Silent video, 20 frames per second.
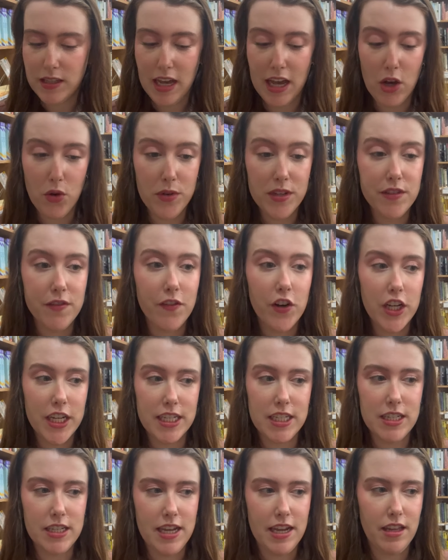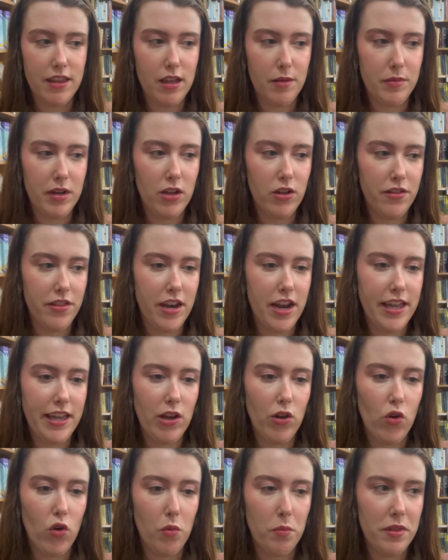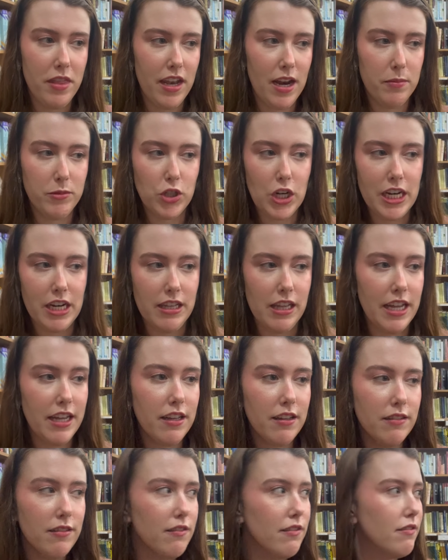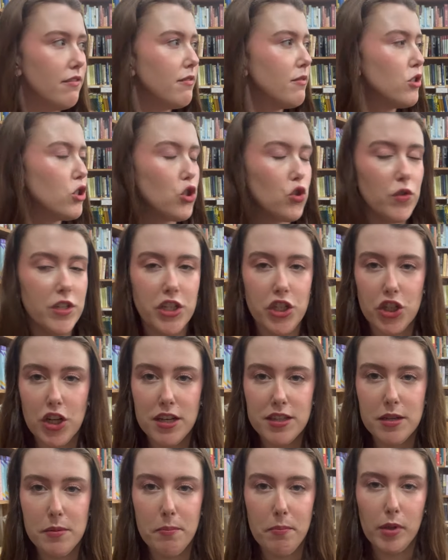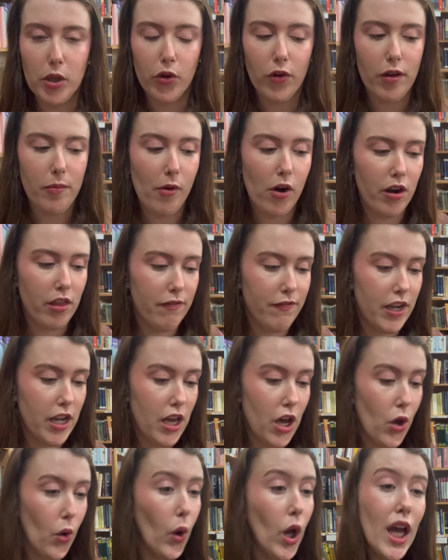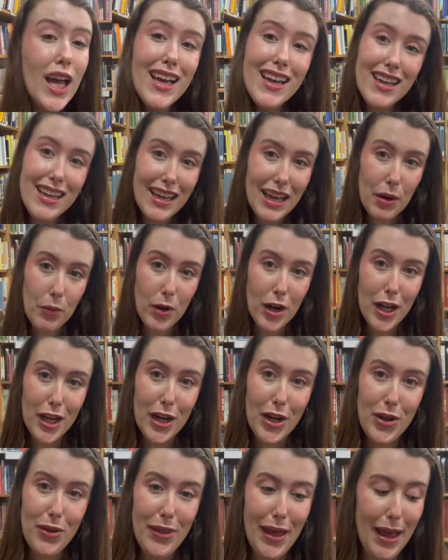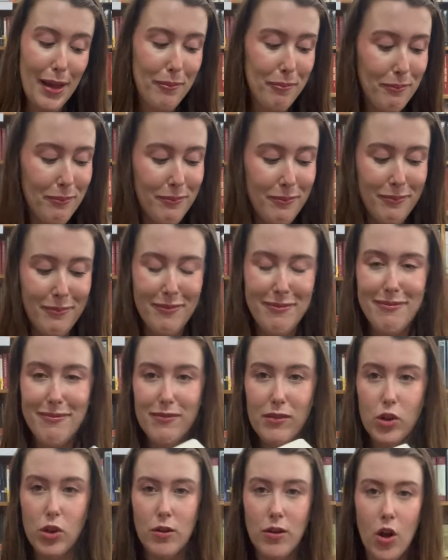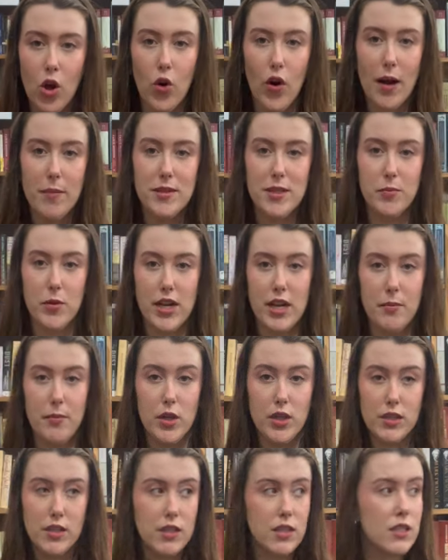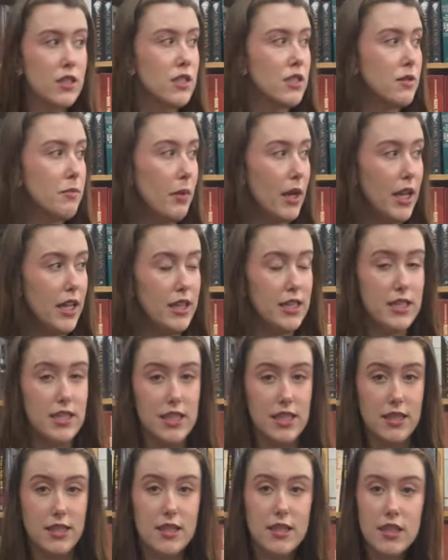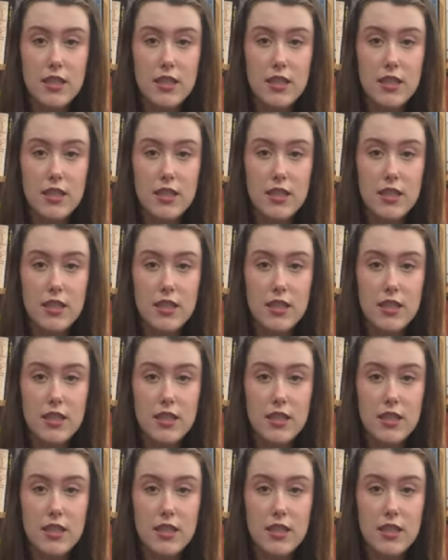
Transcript: I always forget to take a thumbnail and then I get home and then I'm trying to like screenshot some blurry part of the video and we're not gonna do that. Grab some random books behind the scenes.